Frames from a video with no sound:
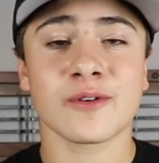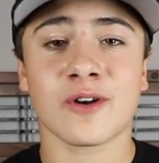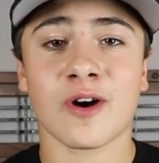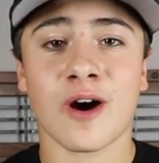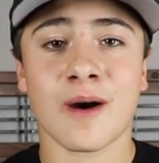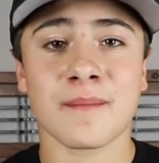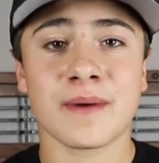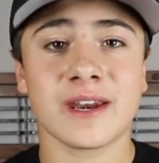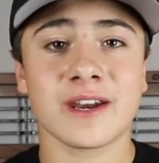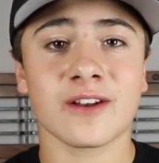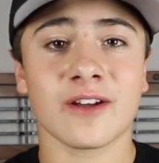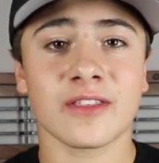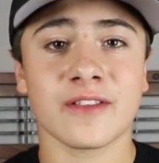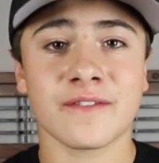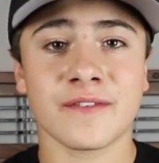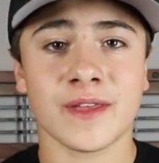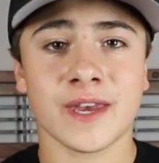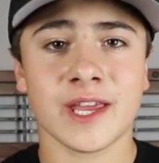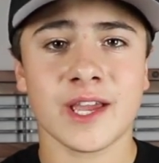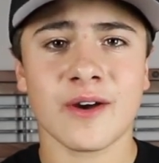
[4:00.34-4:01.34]
who commented on the
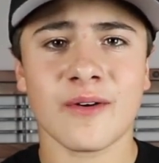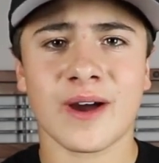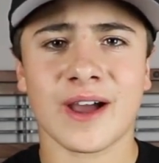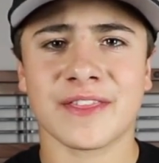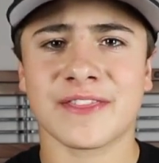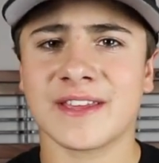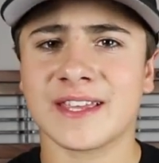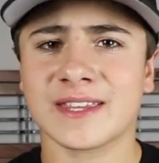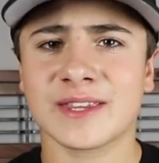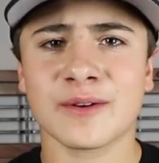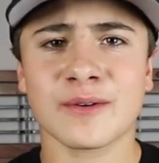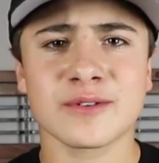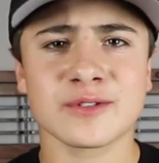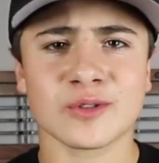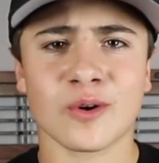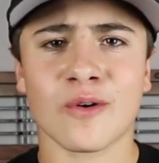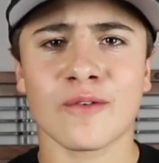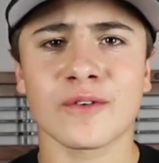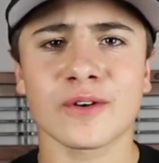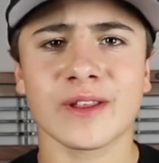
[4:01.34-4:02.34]
video. I think there
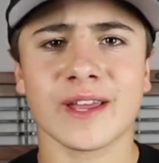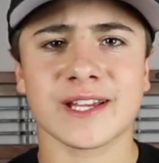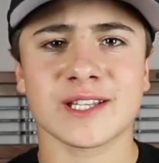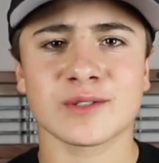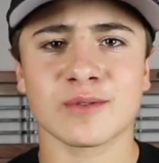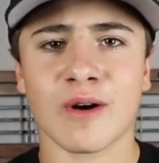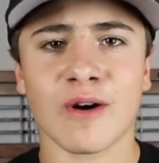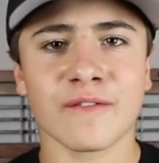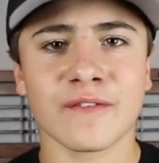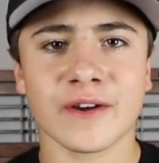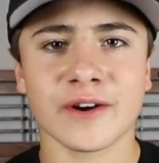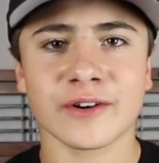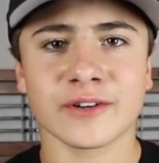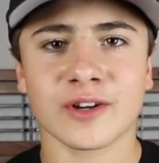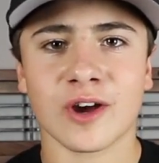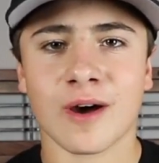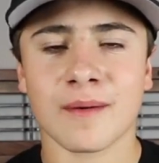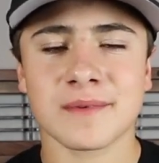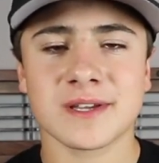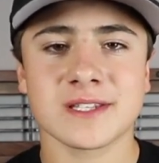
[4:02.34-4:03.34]
was over like 1,200
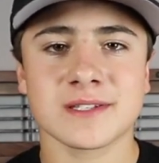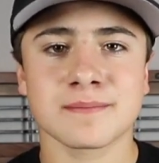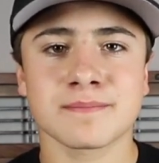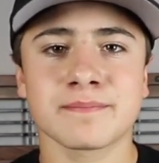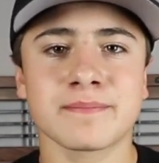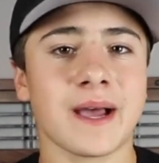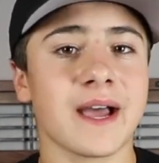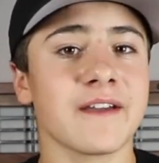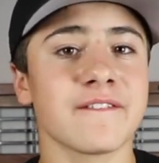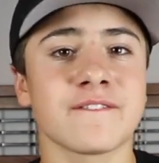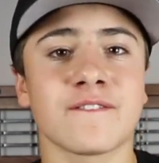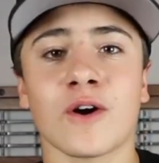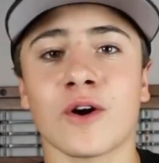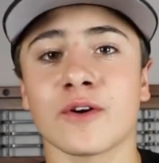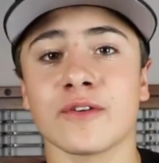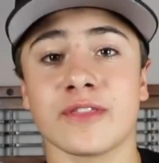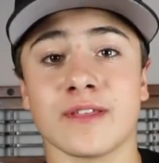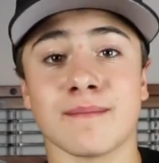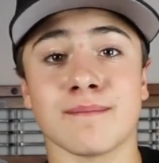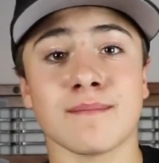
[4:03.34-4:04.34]
comments, by
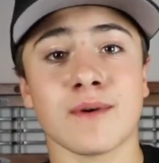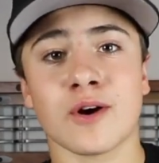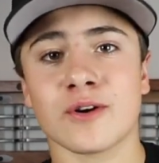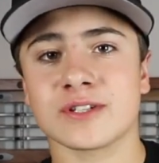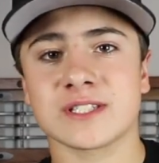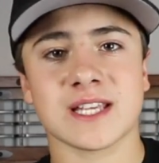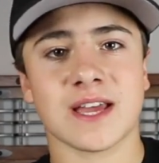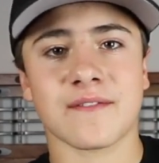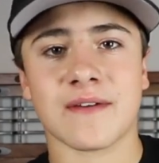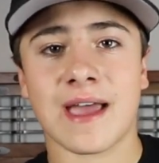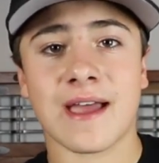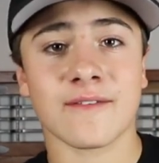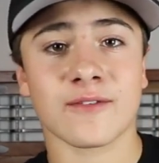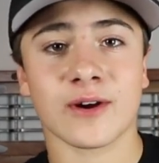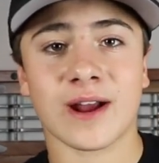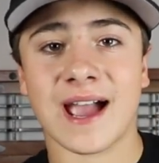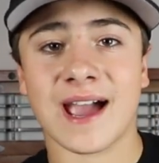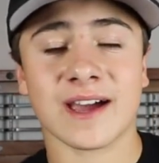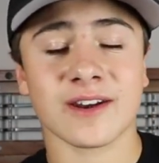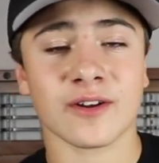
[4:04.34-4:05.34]
far the most I've
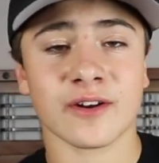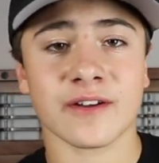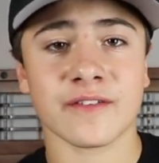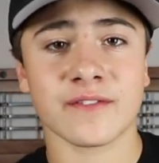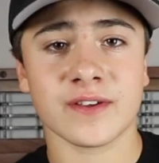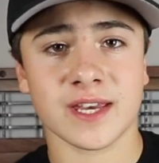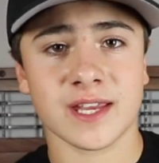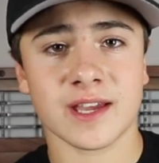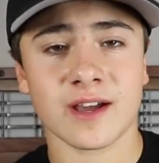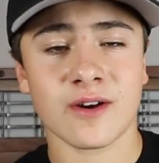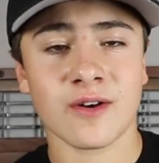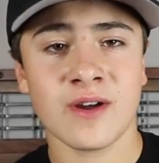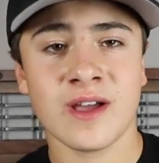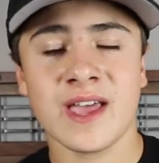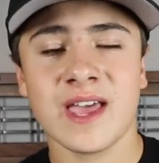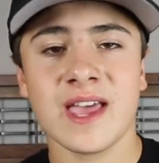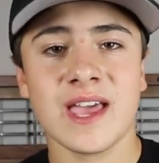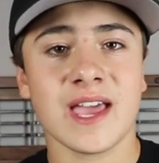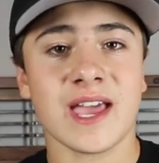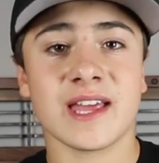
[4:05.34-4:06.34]
ever had on a video.
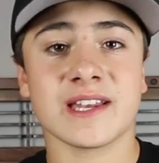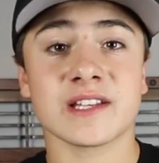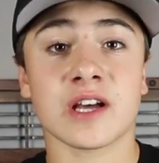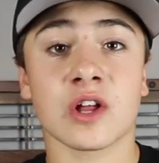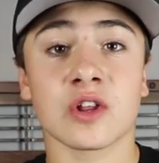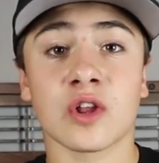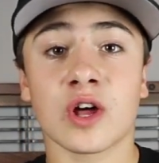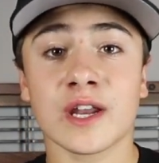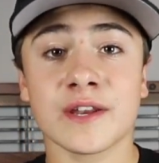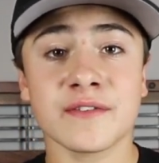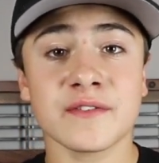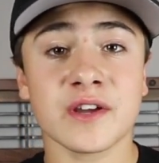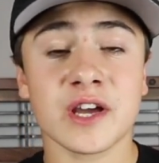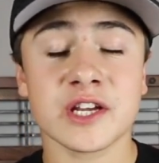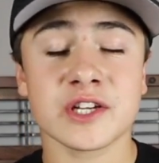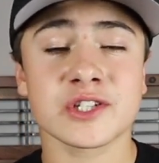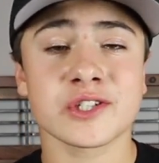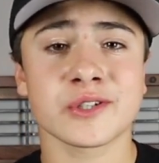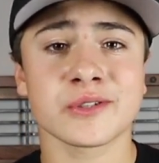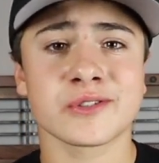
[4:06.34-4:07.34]
And a lot of you
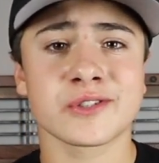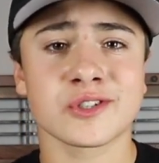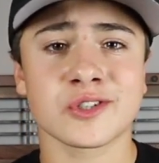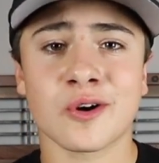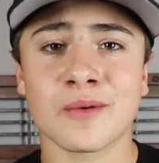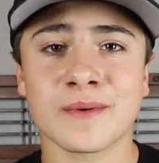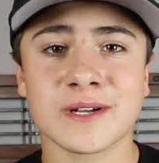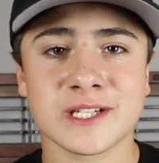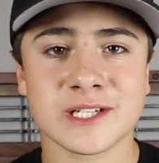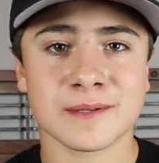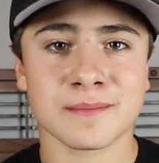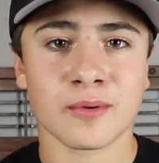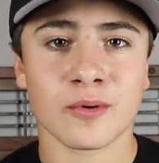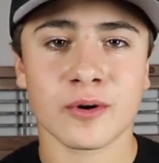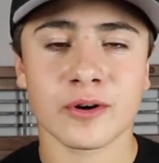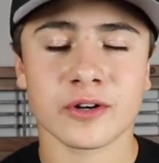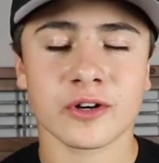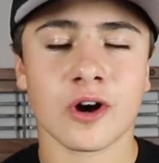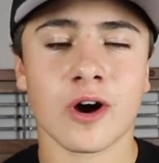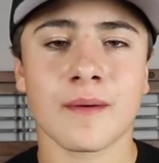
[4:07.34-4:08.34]
guys showed so much
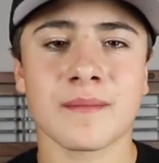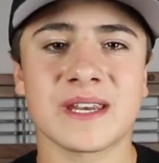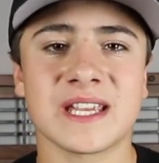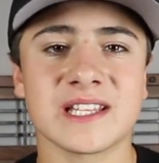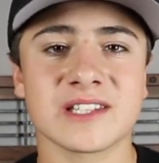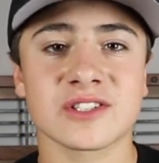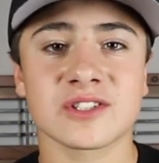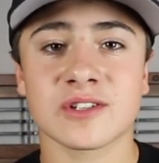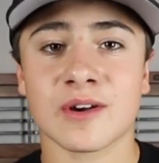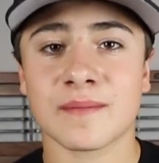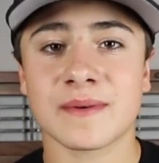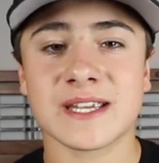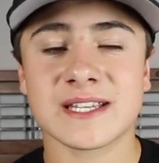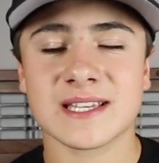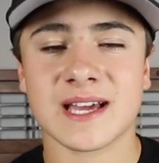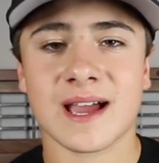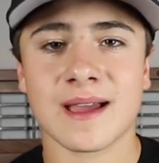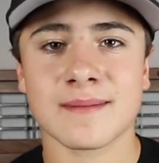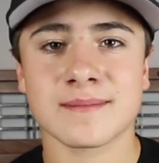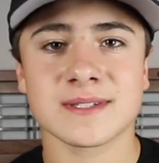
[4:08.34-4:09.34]
support commenting so many
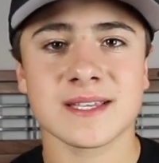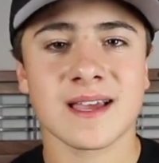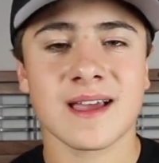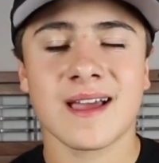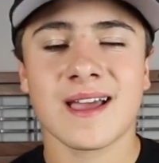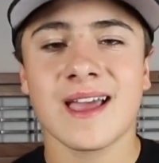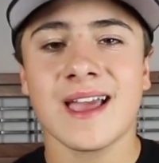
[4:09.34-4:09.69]
times.